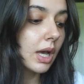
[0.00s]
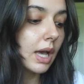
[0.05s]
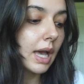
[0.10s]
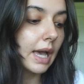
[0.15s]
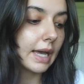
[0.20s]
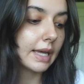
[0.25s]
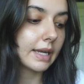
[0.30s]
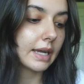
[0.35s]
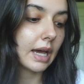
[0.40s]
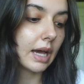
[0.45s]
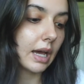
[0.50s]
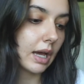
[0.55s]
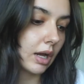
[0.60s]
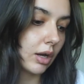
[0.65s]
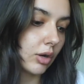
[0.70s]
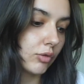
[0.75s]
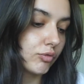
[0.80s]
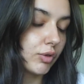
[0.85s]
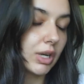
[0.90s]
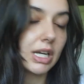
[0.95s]
and I
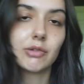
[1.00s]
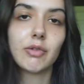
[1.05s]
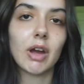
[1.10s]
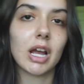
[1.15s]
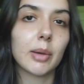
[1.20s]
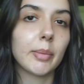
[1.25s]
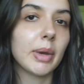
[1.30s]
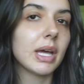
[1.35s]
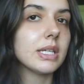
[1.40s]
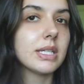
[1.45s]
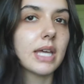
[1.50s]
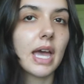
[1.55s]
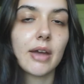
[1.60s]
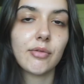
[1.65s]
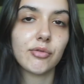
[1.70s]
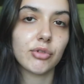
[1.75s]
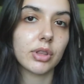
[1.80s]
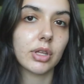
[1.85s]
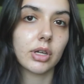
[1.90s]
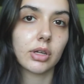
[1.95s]
really recommend
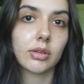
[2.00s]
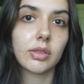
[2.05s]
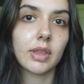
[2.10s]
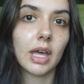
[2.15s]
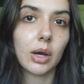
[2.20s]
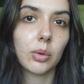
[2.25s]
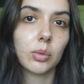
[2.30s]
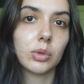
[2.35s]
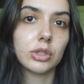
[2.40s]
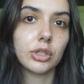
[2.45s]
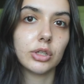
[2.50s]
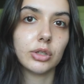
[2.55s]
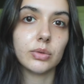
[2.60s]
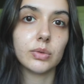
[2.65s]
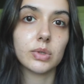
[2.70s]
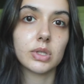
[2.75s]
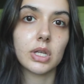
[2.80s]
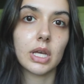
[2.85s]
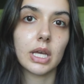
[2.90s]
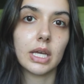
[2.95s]
everything that I will
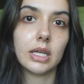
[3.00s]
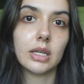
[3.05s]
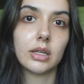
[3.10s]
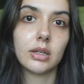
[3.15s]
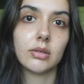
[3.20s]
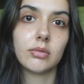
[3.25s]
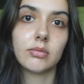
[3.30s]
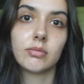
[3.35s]
use in